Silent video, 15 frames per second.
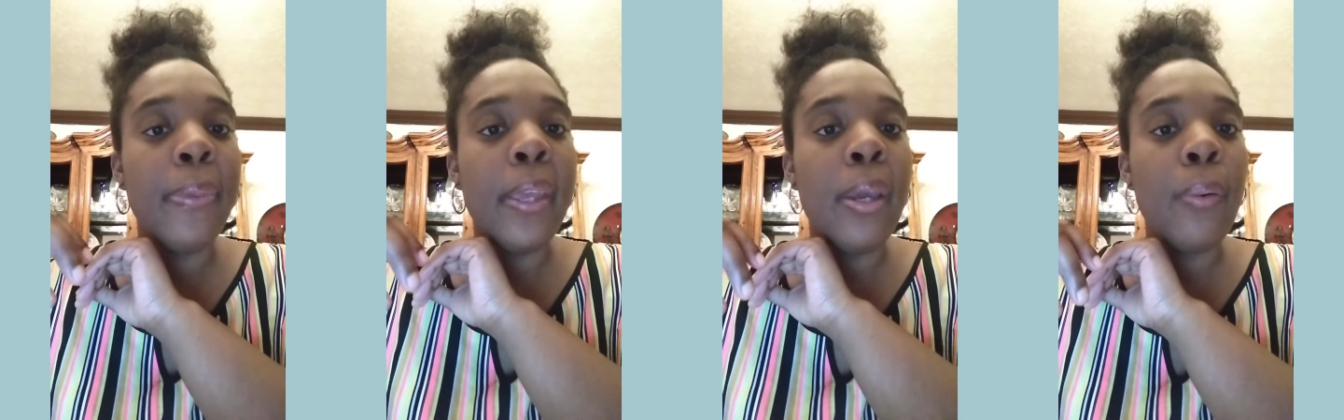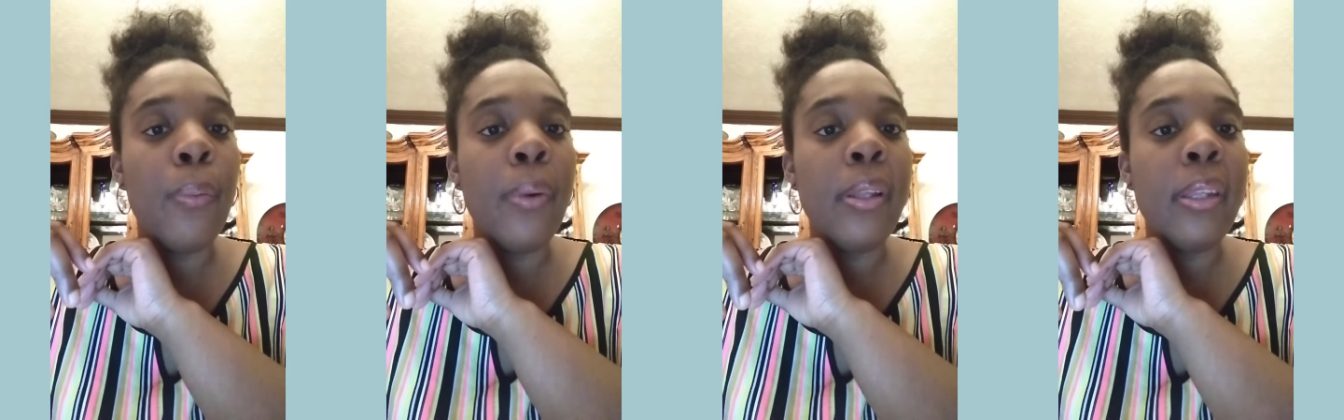
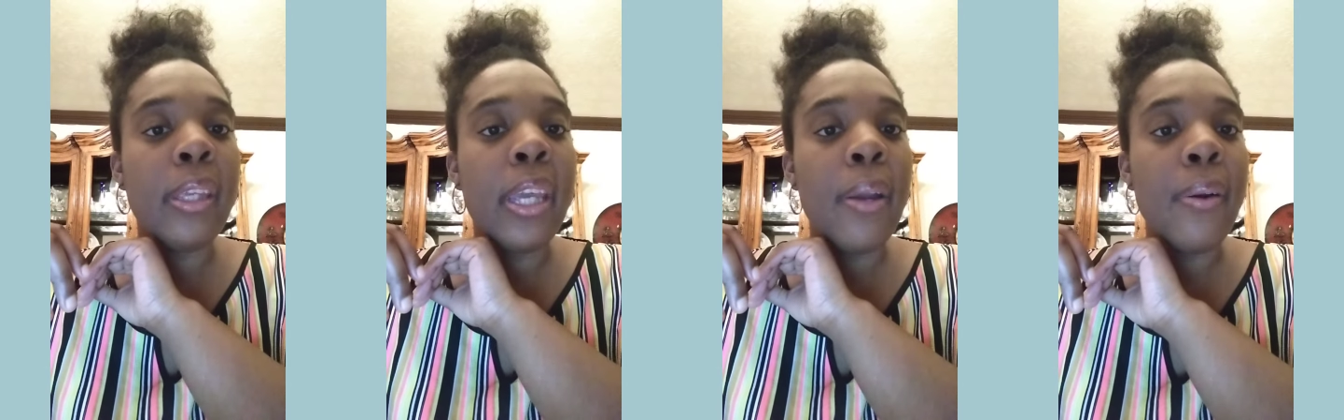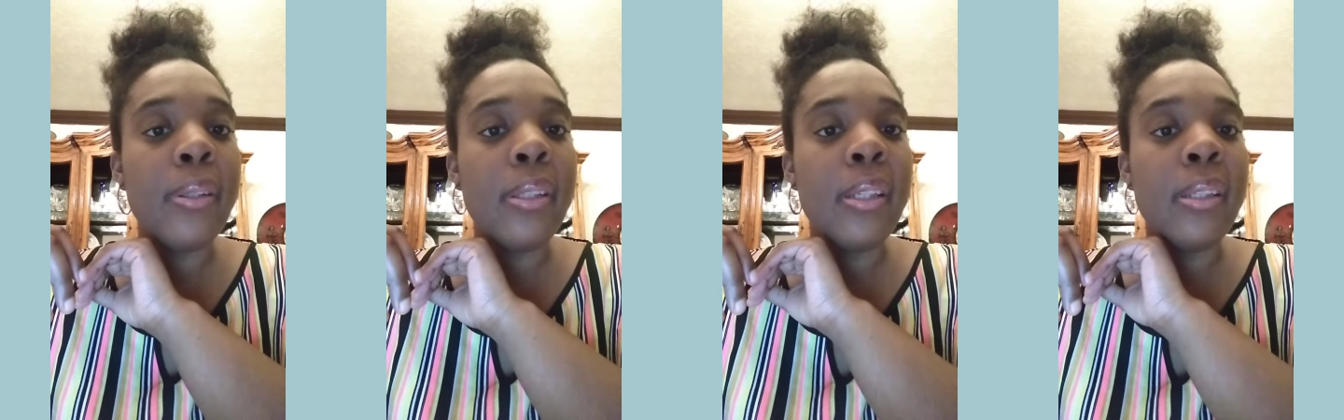and when the
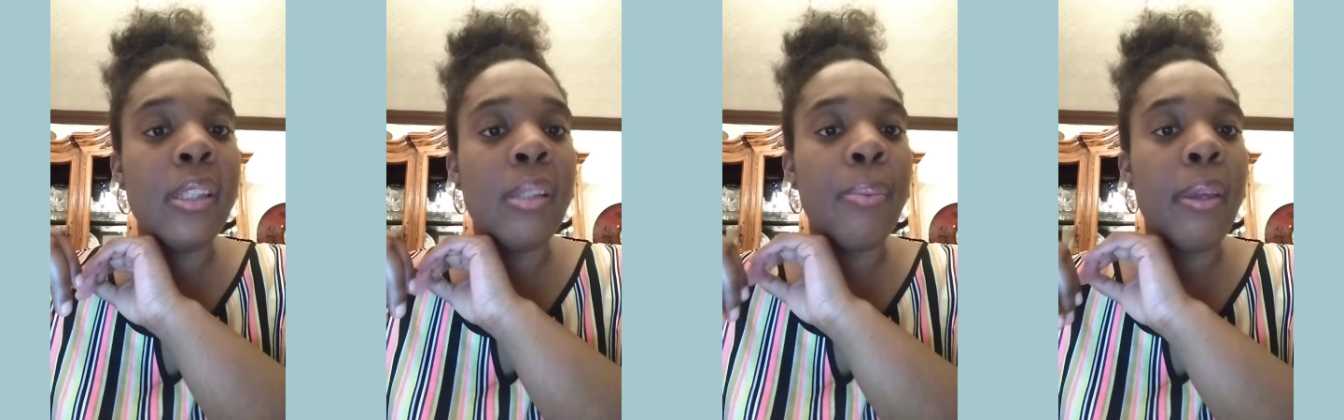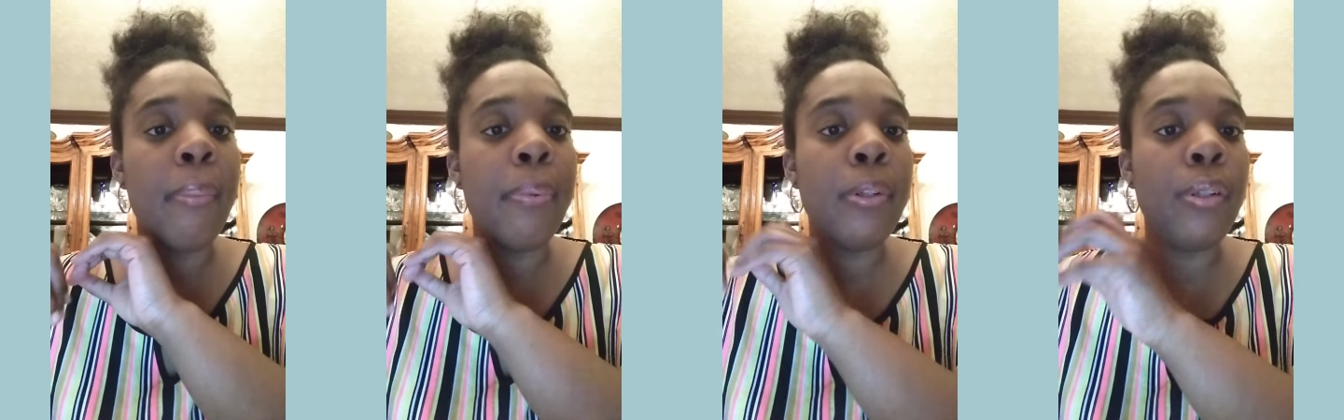keratin is
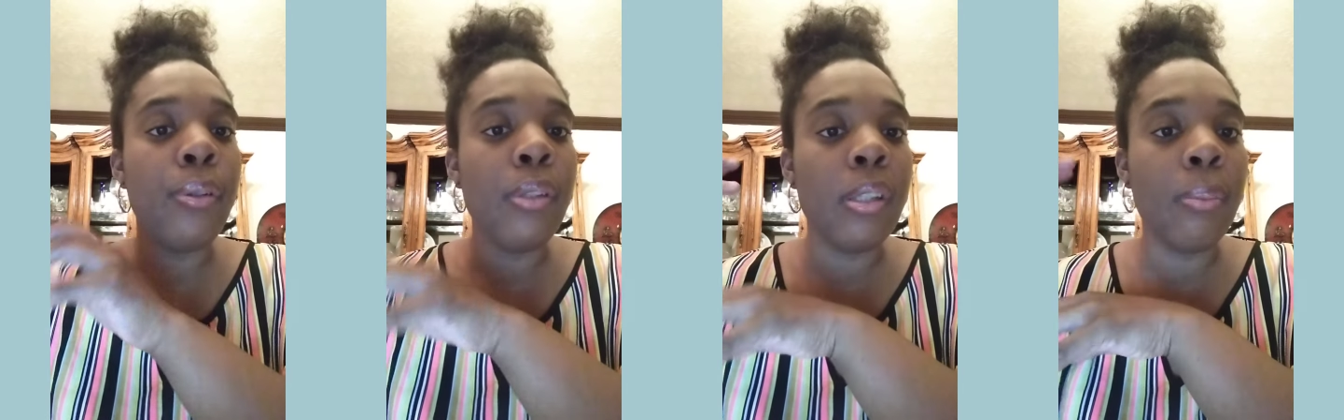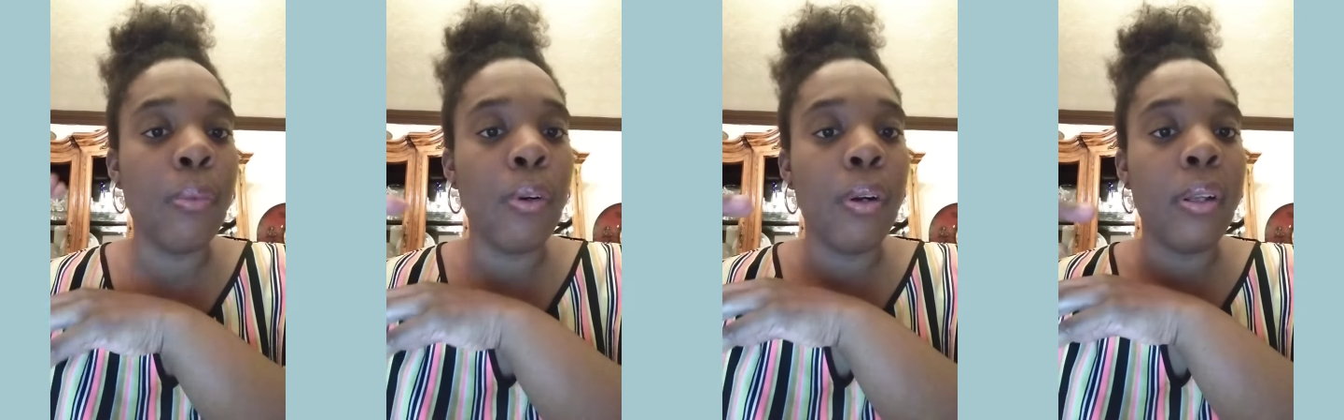being
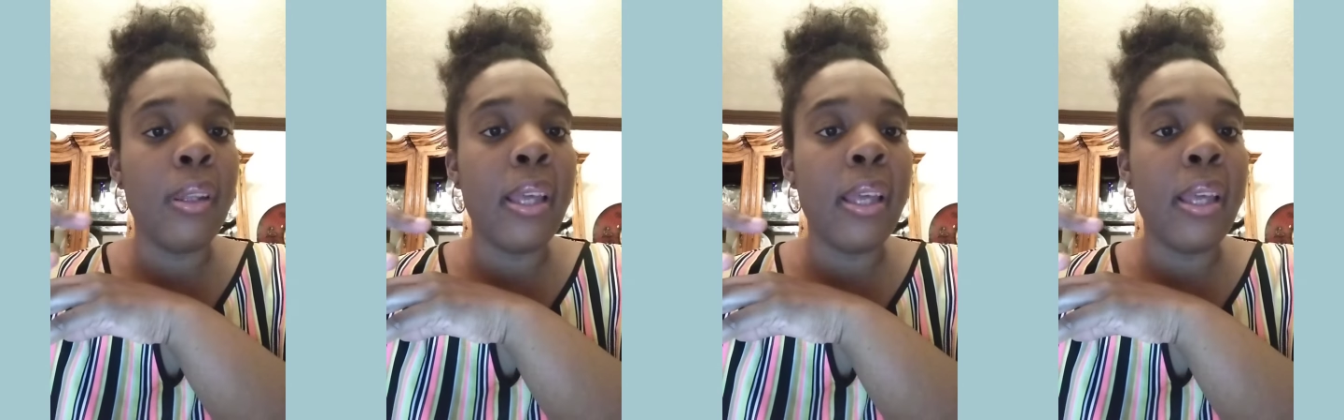produced more,